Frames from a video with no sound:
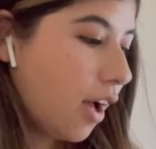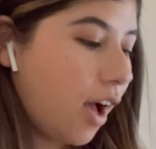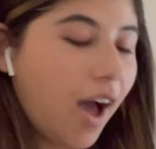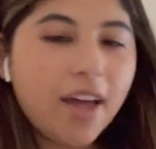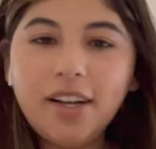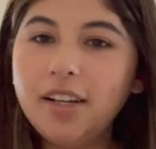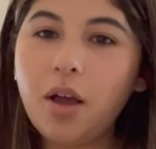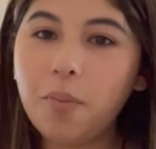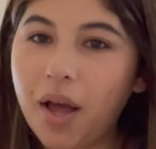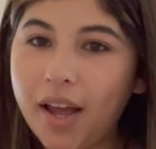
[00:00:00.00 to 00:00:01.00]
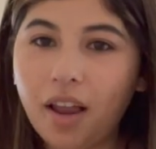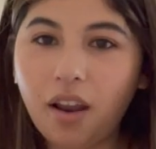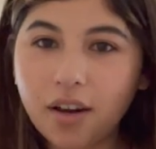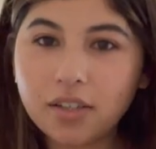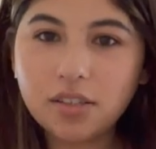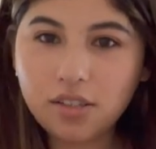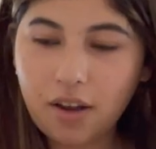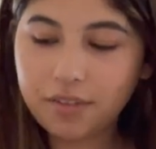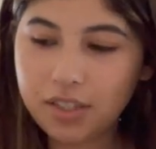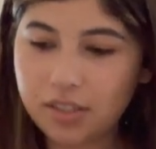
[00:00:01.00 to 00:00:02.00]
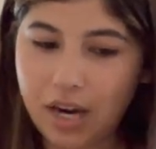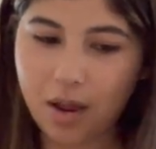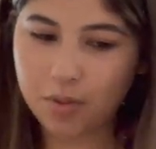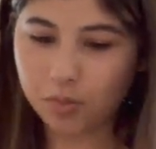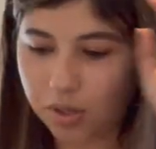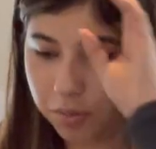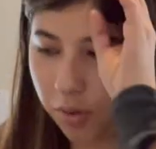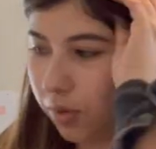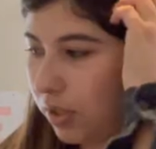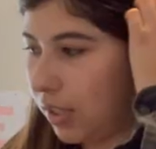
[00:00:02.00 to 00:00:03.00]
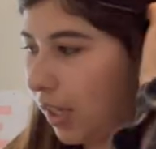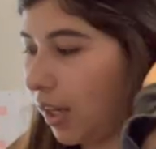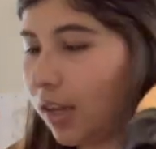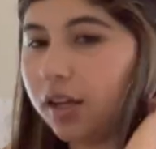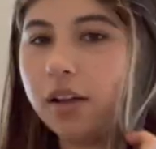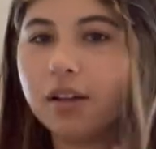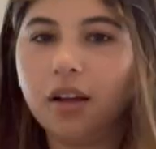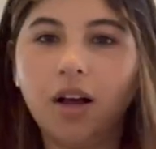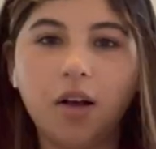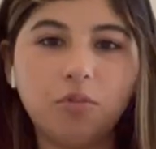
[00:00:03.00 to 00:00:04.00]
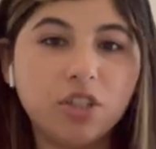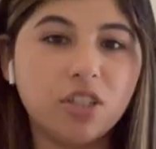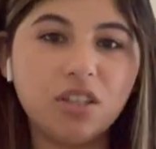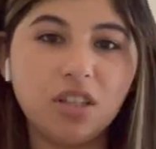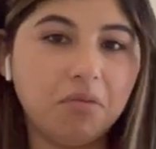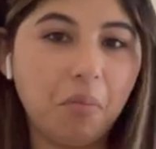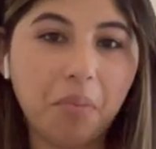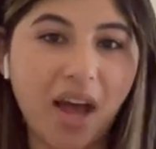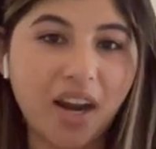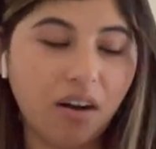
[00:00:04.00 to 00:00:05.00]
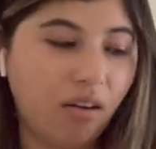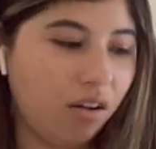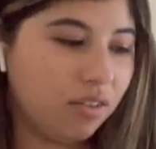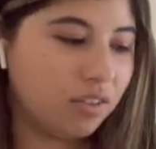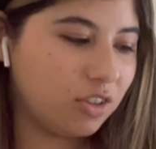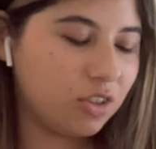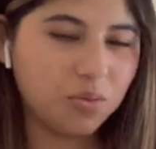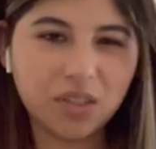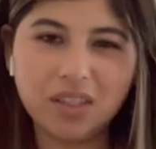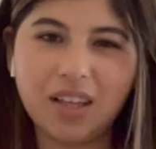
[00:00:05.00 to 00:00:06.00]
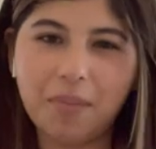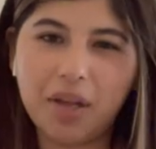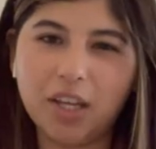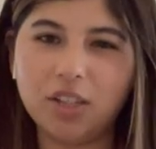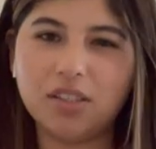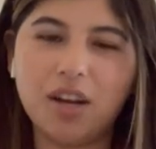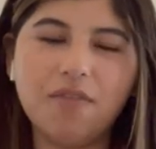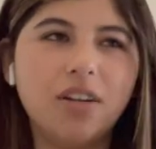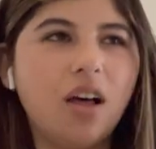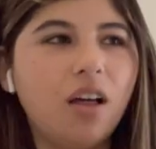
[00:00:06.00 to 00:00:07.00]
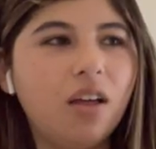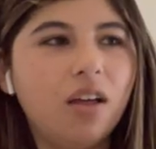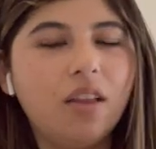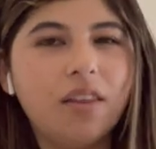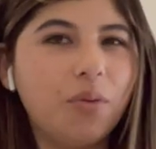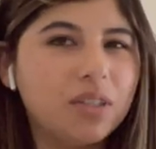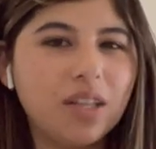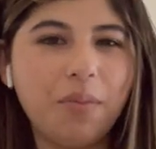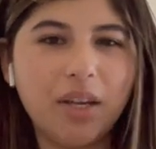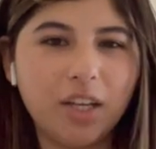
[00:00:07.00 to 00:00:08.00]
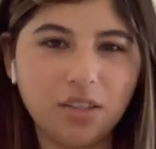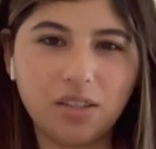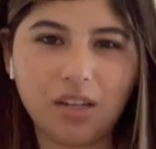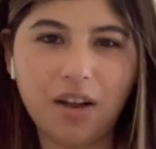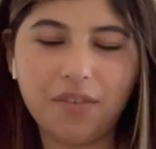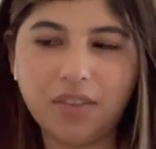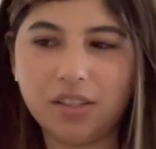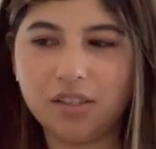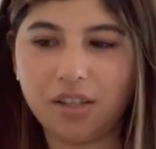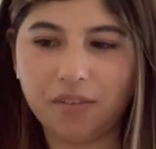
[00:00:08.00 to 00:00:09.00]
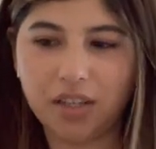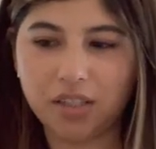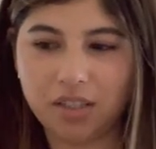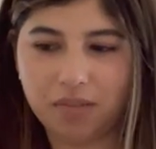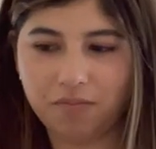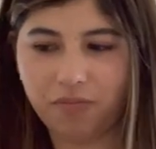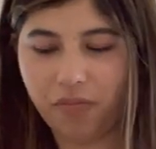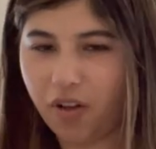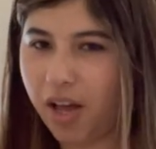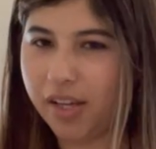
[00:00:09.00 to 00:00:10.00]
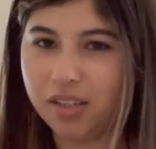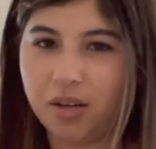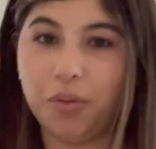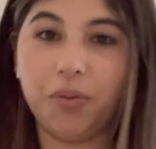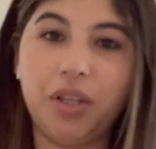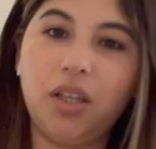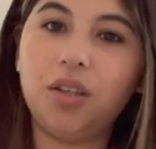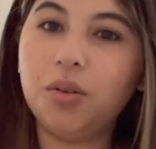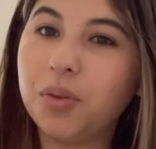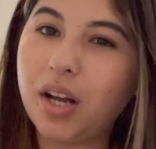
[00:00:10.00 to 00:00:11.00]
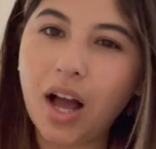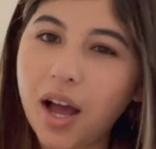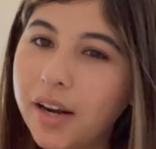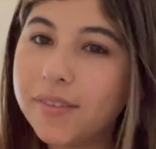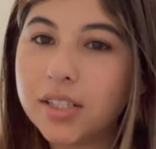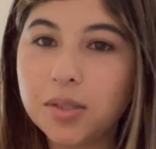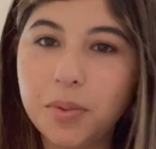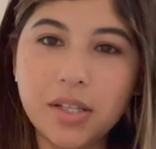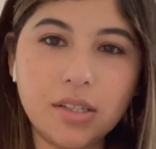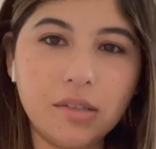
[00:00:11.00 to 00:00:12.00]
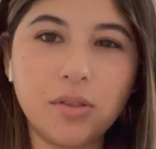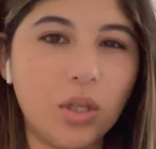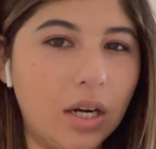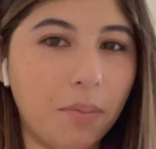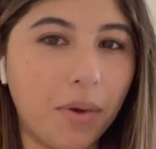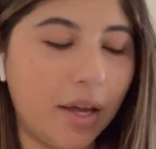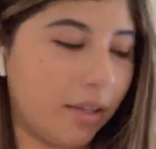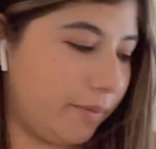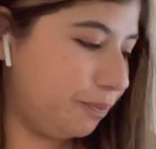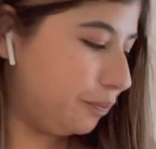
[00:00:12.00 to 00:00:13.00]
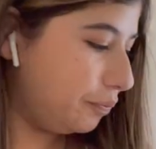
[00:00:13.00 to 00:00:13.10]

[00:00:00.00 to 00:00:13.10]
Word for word: I didn't buy a lot of stuff this time is what I'm noticing, um, which isn't bad at all. There just wasn't that many good stuff, and not there wasn't that many good stuff, and the stuff that I did find that were really cute were kind of expensive, so I didn't buy them.